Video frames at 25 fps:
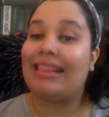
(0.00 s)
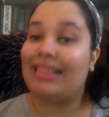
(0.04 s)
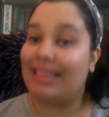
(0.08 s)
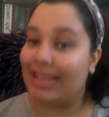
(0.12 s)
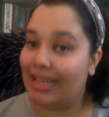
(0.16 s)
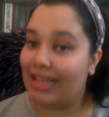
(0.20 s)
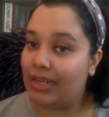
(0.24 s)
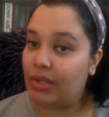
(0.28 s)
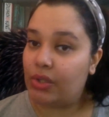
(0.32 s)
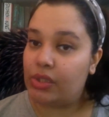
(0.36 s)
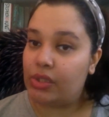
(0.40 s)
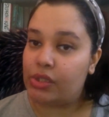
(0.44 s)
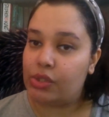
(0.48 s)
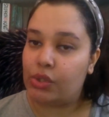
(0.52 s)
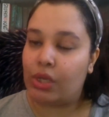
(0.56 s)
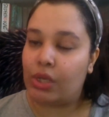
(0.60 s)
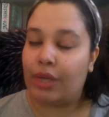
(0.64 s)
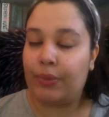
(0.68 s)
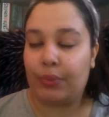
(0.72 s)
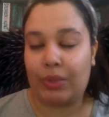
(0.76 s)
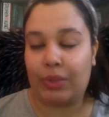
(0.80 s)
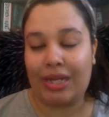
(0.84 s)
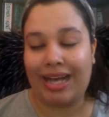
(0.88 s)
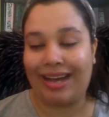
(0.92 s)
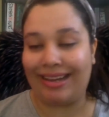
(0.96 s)
then also
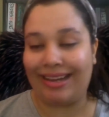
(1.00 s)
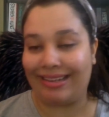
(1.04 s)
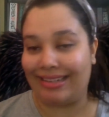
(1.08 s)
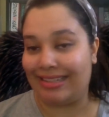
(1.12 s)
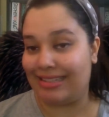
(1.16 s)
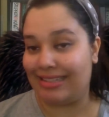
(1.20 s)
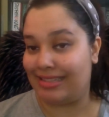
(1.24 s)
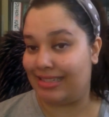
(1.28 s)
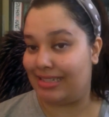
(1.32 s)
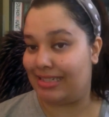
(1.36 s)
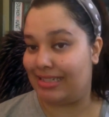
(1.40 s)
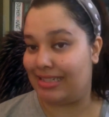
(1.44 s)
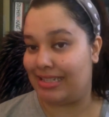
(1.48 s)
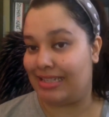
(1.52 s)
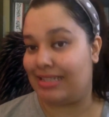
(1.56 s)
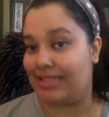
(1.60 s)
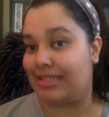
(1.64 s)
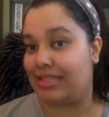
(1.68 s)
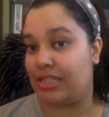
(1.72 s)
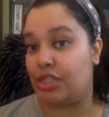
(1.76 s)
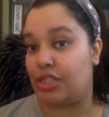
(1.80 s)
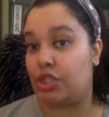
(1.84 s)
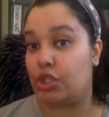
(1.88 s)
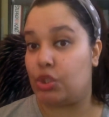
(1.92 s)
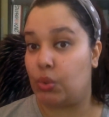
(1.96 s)
I would highly
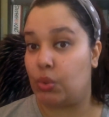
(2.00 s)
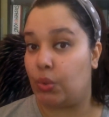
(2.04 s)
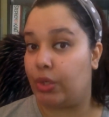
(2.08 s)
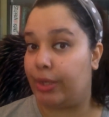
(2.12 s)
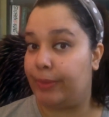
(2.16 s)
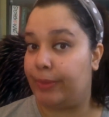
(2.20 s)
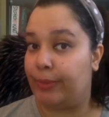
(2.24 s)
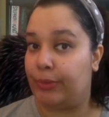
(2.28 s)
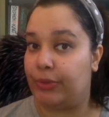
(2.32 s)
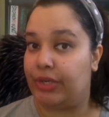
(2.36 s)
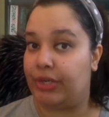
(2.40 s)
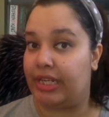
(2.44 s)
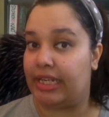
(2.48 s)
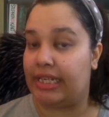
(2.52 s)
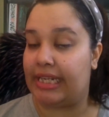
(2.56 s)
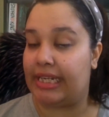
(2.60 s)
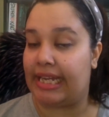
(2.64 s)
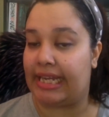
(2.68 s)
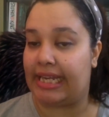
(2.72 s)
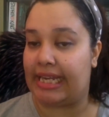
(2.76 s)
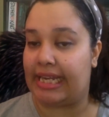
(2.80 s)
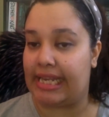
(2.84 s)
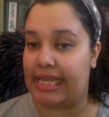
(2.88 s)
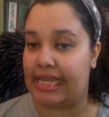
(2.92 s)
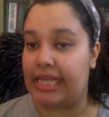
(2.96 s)
suggest storyboarding
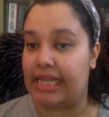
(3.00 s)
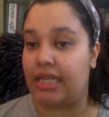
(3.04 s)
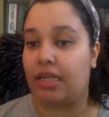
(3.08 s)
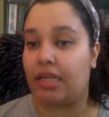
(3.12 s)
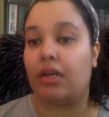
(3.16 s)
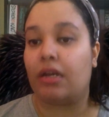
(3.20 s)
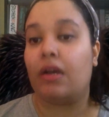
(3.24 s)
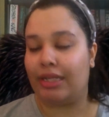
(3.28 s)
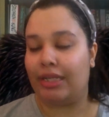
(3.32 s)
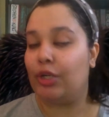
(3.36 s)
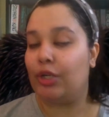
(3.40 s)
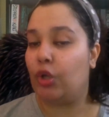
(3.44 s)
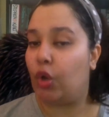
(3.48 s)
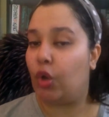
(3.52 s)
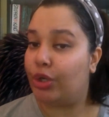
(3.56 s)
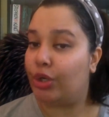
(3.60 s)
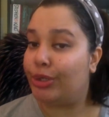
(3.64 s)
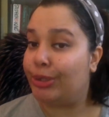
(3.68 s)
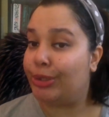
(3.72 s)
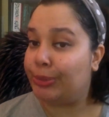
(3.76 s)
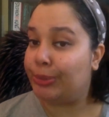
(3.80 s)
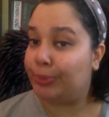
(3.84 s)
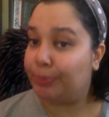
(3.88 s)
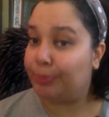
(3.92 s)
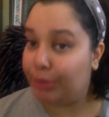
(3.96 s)
technique in
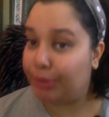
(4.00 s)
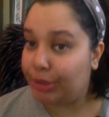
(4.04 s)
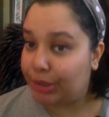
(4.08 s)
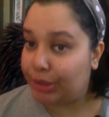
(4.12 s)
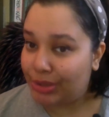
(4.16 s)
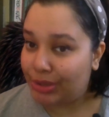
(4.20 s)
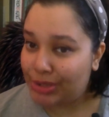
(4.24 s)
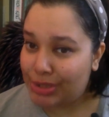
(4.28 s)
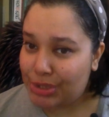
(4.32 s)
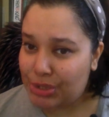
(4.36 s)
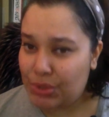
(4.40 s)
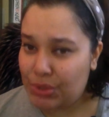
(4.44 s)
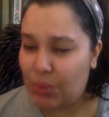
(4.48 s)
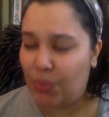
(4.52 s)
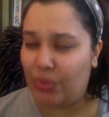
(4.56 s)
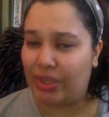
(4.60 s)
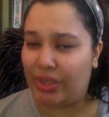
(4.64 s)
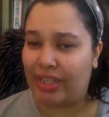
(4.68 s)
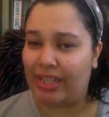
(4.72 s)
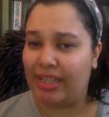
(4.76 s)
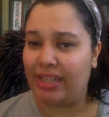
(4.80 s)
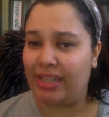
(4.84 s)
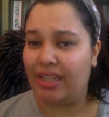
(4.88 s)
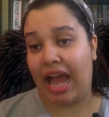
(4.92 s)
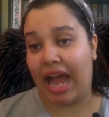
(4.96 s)
order to put your
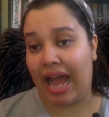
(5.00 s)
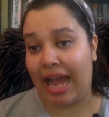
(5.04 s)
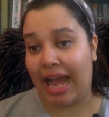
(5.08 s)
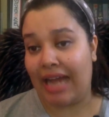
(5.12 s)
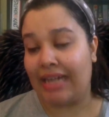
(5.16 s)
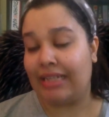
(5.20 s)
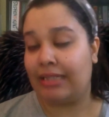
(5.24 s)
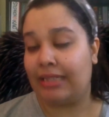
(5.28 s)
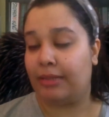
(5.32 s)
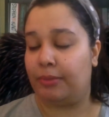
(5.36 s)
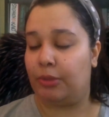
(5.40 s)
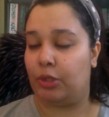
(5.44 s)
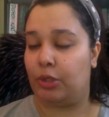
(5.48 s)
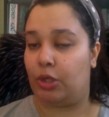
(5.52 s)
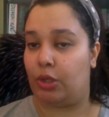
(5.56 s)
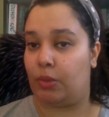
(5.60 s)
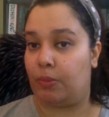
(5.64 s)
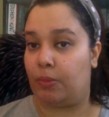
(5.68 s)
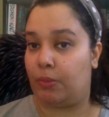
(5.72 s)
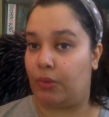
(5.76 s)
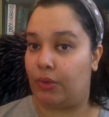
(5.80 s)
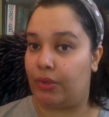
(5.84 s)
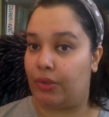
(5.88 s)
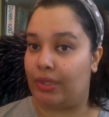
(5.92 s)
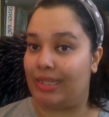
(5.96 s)
story and the
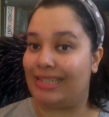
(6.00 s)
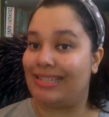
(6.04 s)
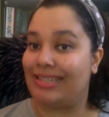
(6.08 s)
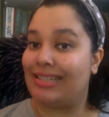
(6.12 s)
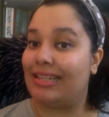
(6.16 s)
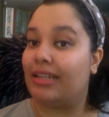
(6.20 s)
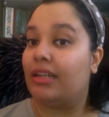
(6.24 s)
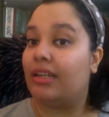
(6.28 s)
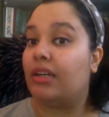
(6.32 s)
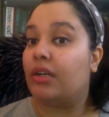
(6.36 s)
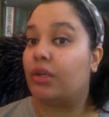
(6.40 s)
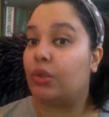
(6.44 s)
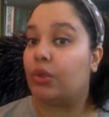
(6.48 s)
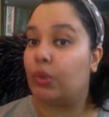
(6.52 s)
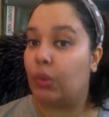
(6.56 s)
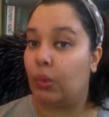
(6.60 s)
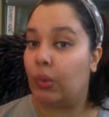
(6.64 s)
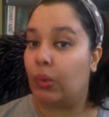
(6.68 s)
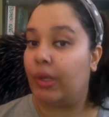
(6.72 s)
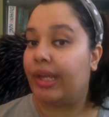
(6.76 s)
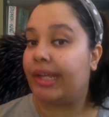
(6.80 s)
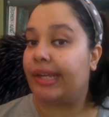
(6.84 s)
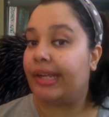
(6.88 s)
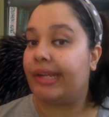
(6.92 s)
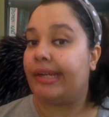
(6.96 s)
plot points in a
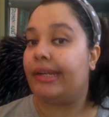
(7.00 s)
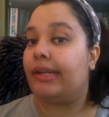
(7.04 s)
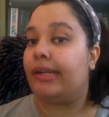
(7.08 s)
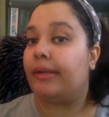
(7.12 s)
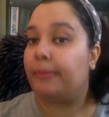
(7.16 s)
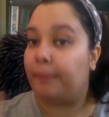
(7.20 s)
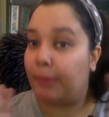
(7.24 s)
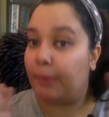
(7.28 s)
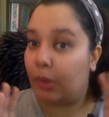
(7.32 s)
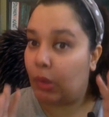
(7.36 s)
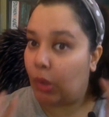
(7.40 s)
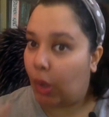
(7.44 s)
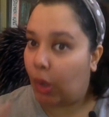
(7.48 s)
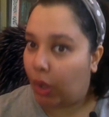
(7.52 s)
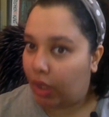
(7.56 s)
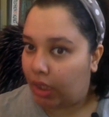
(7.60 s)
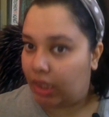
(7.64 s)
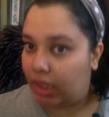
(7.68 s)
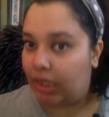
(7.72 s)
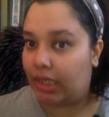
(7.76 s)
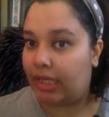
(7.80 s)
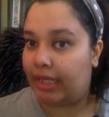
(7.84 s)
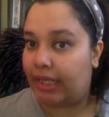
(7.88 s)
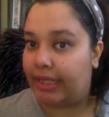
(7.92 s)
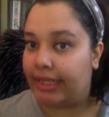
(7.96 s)
coherent
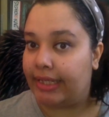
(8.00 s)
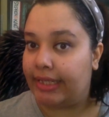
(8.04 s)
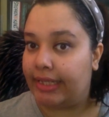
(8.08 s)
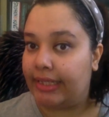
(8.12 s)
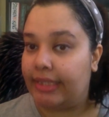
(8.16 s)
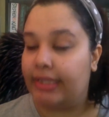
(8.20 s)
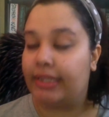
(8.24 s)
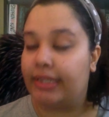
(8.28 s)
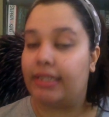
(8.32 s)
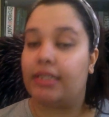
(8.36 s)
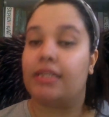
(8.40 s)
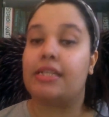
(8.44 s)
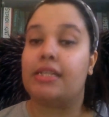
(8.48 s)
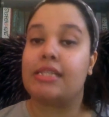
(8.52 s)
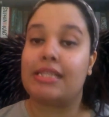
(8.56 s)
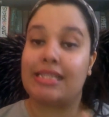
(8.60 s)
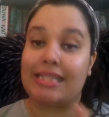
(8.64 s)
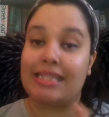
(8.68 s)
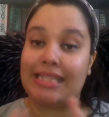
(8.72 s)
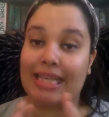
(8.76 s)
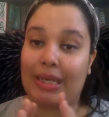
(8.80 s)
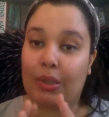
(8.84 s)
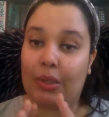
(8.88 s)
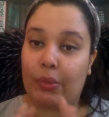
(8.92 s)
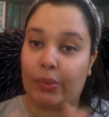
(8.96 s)
plot line in a
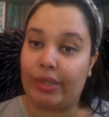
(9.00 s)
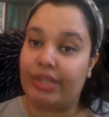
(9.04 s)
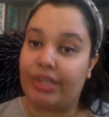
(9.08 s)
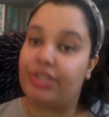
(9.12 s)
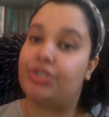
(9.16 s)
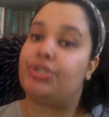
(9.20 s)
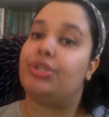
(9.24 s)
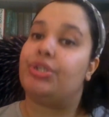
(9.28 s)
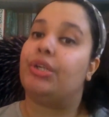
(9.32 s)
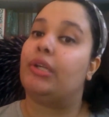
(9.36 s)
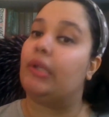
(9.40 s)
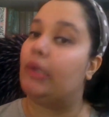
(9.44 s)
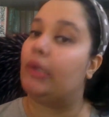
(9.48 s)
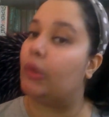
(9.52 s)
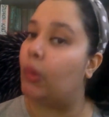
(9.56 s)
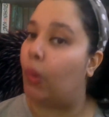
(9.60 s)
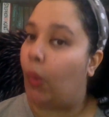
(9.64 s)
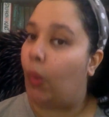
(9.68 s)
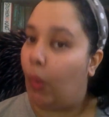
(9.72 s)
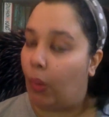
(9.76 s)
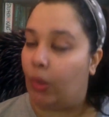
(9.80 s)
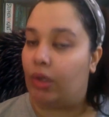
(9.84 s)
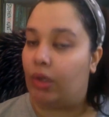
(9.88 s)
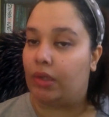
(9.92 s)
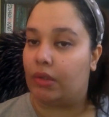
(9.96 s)
sequential
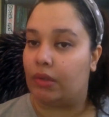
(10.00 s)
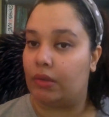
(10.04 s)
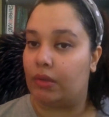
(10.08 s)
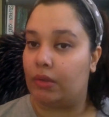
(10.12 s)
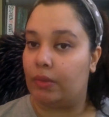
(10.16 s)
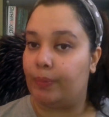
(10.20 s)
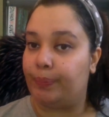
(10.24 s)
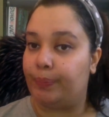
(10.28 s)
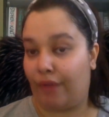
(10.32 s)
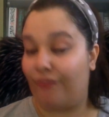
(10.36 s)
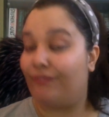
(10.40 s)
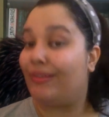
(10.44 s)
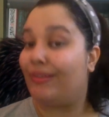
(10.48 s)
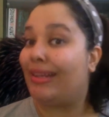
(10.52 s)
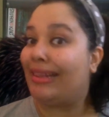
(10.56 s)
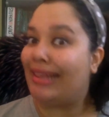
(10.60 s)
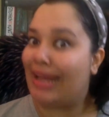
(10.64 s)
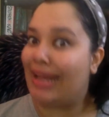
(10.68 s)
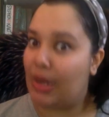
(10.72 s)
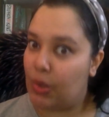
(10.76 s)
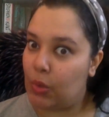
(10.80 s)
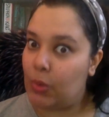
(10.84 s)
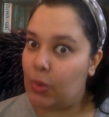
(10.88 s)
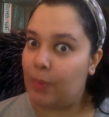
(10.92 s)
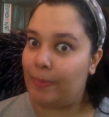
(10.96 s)
order
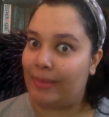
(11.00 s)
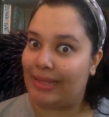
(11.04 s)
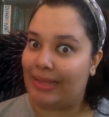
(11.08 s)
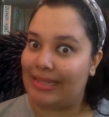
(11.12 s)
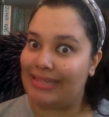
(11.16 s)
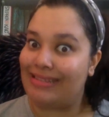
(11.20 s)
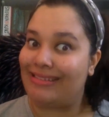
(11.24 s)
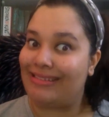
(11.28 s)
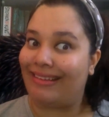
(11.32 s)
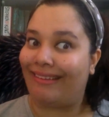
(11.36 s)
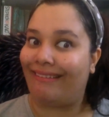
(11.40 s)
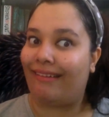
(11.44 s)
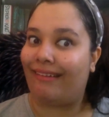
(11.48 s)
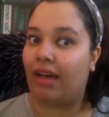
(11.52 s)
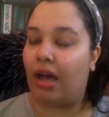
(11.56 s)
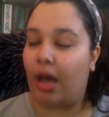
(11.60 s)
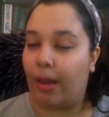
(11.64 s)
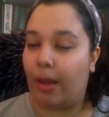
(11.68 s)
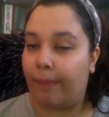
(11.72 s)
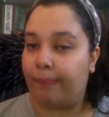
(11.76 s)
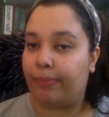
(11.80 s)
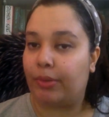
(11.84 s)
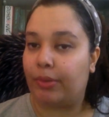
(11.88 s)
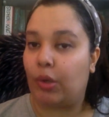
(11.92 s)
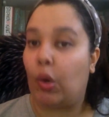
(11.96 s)
without messing
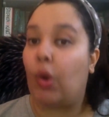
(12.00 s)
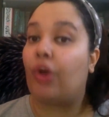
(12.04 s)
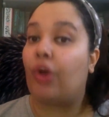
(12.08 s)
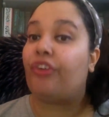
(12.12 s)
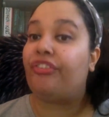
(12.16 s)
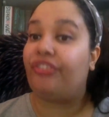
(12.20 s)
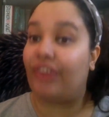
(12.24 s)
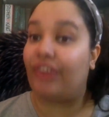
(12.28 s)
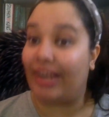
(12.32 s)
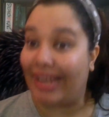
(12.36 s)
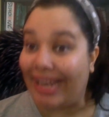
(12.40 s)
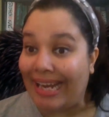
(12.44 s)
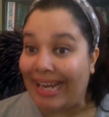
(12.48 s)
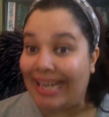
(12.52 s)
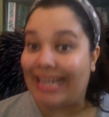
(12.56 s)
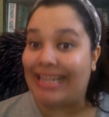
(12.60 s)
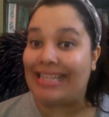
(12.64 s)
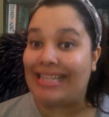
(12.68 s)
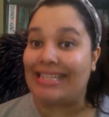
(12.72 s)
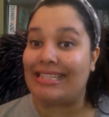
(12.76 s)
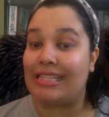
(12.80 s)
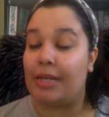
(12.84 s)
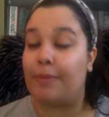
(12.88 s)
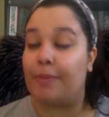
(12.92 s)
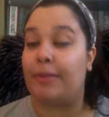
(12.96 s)
up or
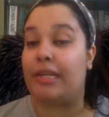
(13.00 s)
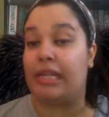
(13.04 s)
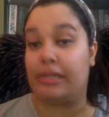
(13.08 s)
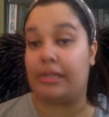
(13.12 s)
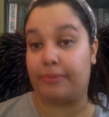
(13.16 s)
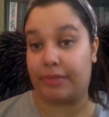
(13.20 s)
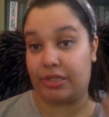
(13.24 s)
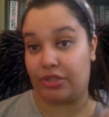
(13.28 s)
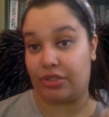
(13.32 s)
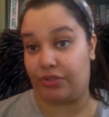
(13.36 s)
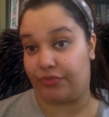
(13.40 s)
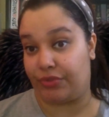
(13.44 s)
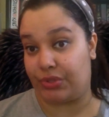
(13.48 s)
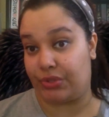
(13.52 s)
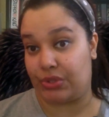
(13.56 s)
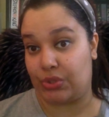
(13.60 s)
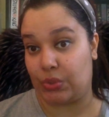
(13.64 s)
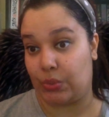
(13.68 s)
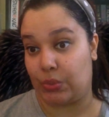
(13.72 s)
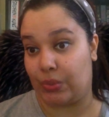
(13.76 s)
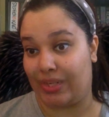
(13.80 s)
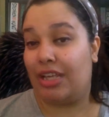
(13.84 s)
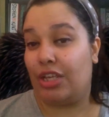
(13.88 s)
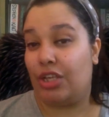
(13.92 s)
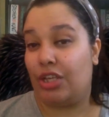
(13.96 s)
forgetting some elements of your story.